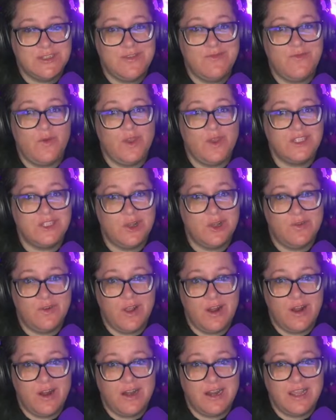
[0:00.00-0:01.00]
a
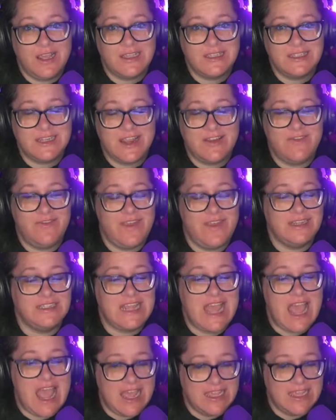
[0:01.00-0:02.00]
voiceover artist and
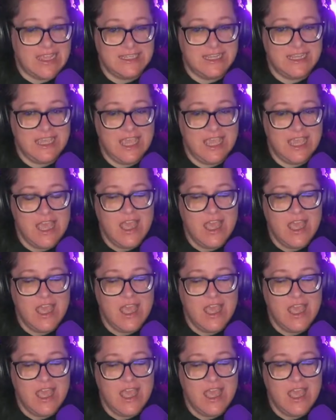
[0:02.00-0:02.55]
fantastic.